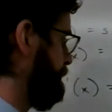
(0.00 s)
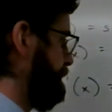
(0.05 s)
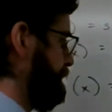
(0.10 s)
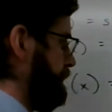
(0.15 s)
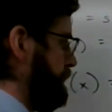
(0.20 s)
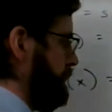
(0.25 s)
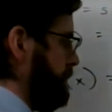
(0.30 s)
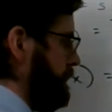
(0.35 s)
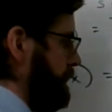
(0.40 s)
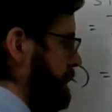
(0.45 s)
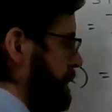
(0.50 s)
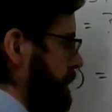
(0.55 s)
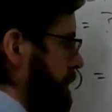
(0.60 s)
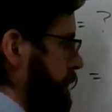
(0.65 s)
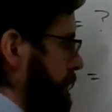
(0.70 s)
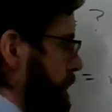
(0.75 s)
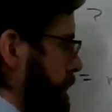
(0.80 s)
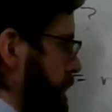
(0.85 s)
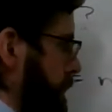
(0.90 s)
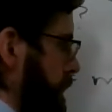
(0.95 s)

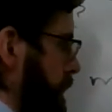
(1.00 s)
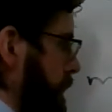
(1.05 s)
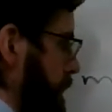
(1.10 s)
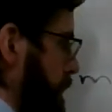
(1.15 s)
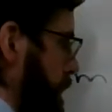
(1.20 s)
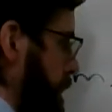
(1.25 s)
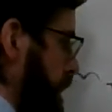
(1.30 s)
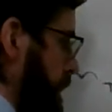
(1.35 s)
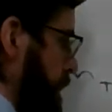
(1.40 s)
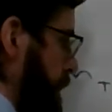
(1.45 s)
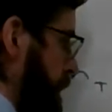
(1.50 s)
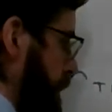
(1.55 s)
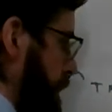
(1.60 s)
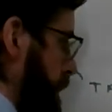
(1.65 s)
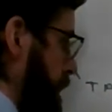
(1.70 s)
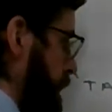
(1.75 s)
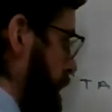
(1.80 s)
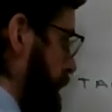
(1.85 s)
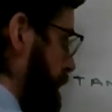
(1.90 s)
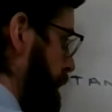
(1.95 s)

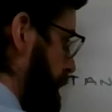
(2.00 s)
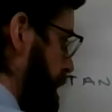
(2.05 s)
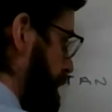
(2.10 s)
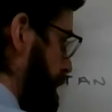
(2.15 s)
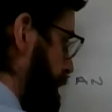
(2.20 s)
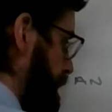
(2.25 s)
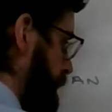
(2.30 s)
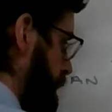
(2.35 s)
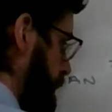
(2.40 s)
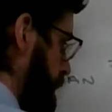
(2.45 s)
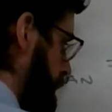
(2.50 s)
No one is speaking in this clip.